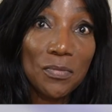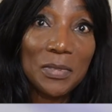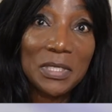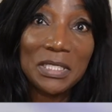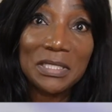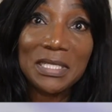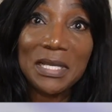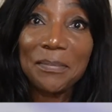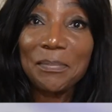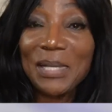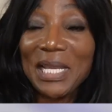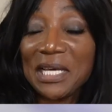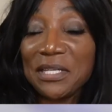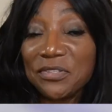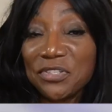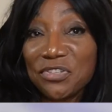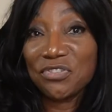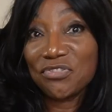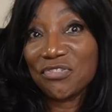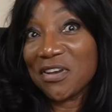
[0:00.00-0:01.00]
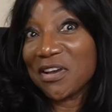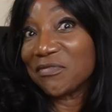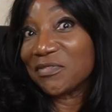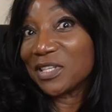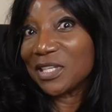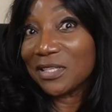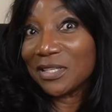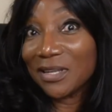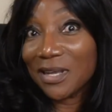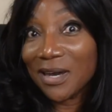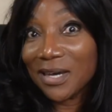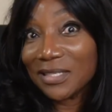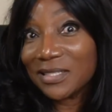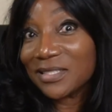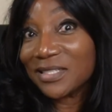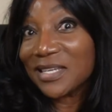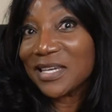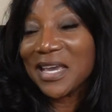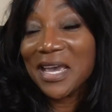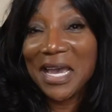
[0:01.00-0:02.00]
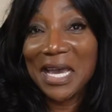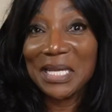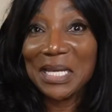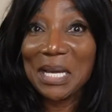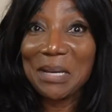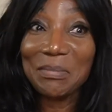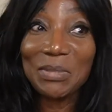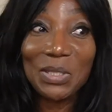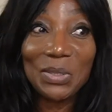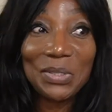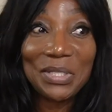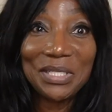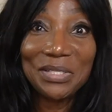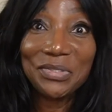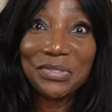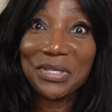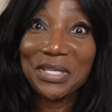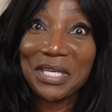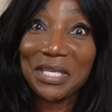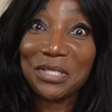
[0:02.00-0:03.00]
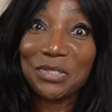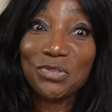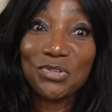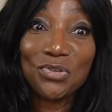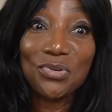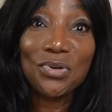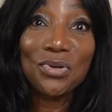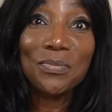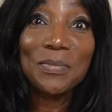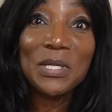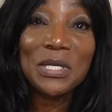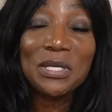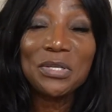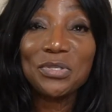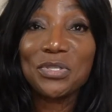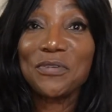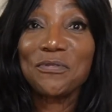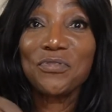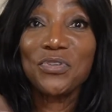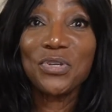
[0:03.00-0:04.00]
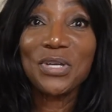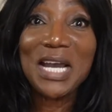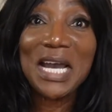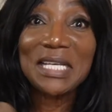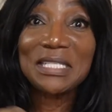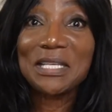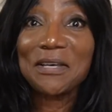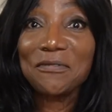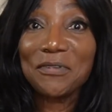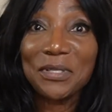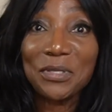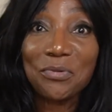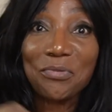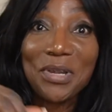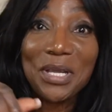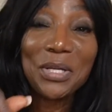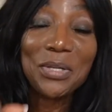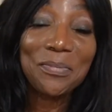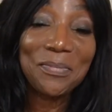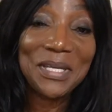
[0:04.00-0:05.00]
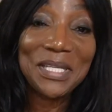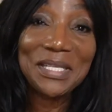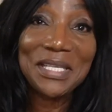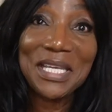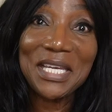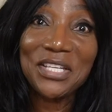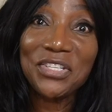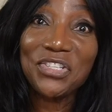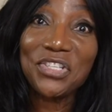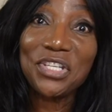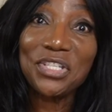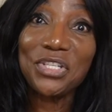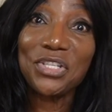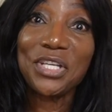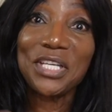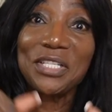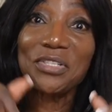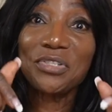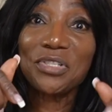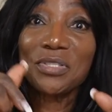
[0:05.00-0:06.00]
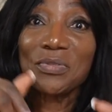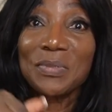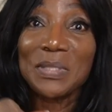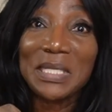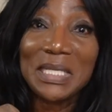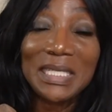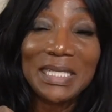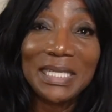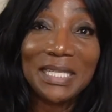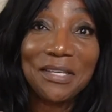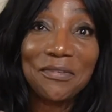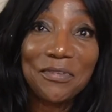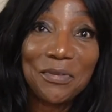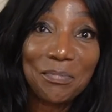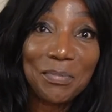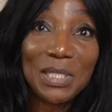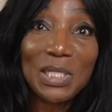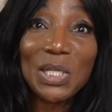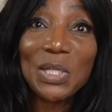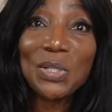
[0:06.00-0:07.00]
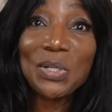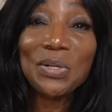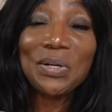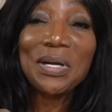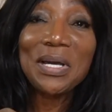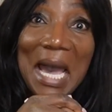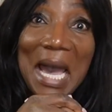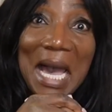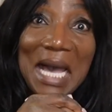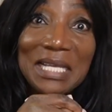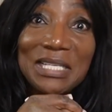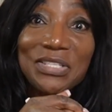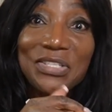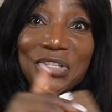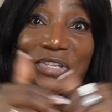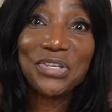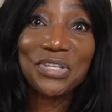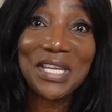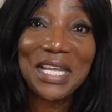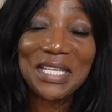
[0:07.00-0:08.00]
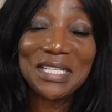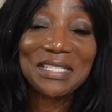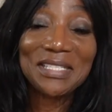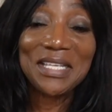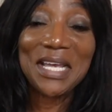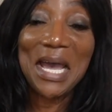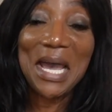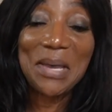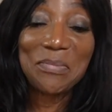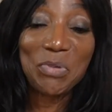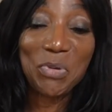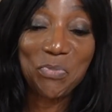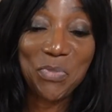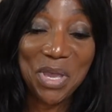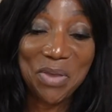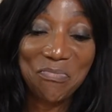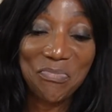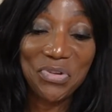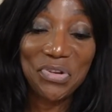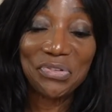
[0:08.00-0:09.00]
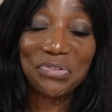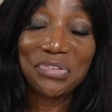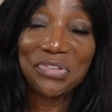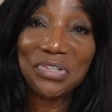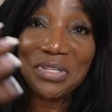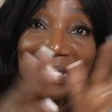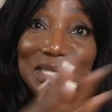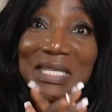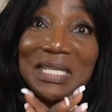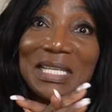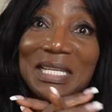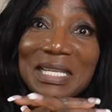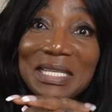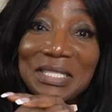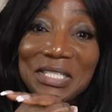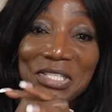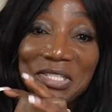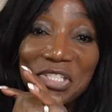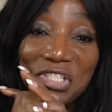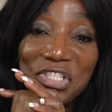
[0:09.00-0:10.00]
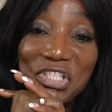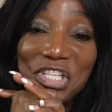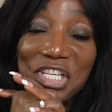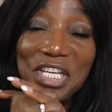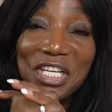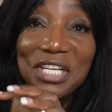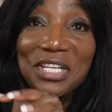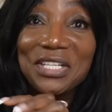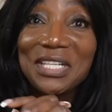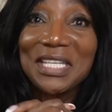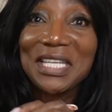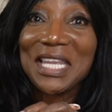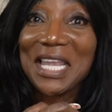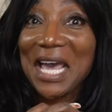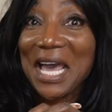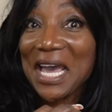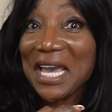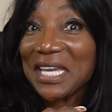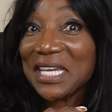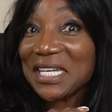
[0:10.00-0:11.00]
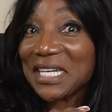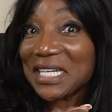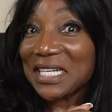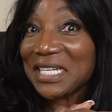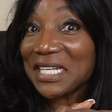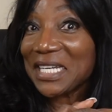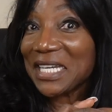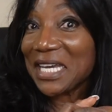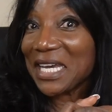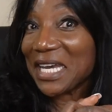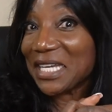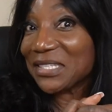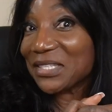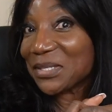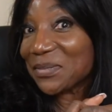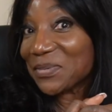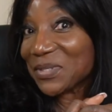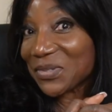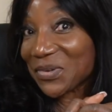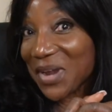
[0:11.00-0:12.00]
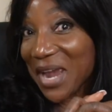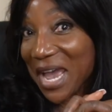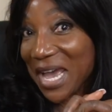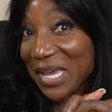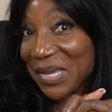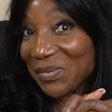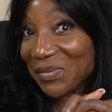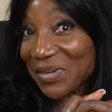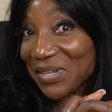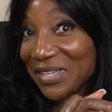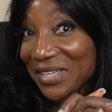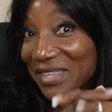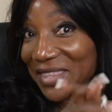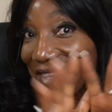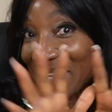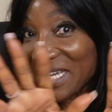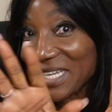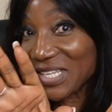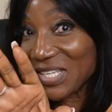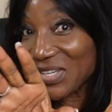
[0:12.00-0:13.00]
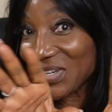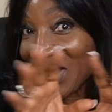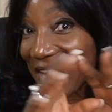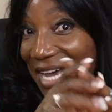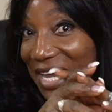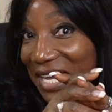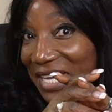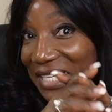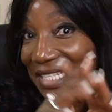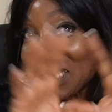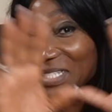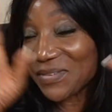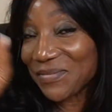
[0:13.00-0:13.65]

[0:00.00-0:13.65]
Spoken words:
because I plan to travel a lot and I'm looking to get a drone. So if you guys have any recommendation, you can just leave it below. I'll see you next time. Remember to share, like, and subscribe. Thank you guys.